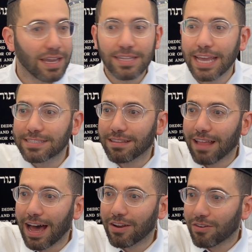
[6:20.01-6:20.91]
It takes a
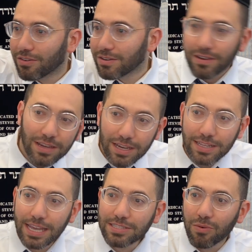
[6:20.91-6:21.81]
lot.
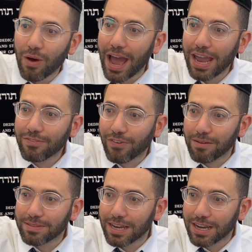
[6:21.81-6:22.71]
It takes away
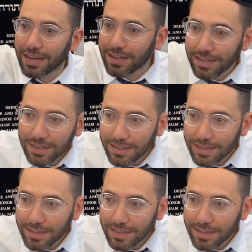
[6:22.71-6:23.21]
from the